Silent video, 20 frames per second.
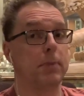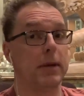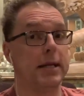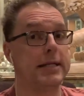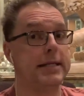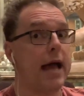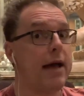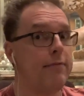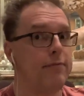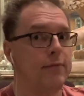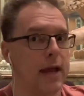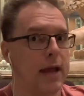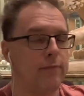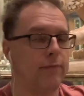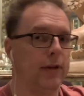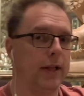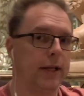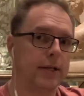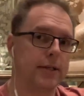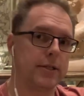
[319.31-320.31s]
but
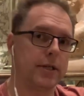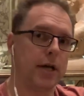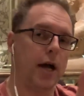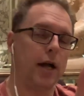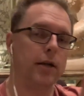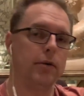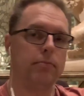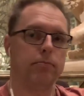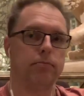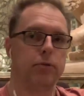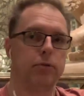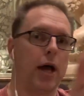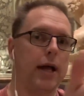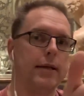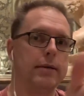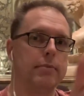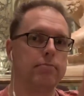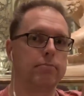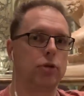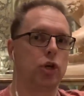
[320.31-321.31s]

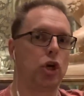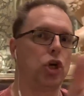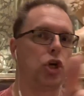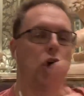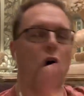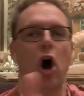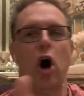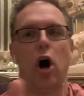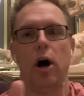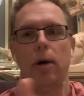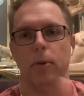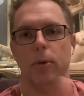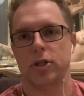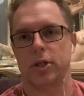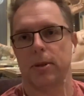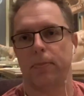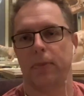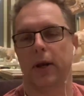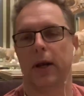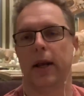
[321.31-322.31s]
devnetflix.com or
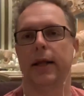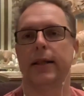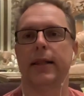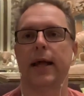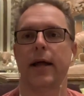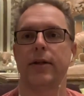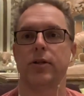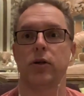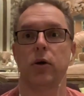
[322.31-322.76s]
something like that.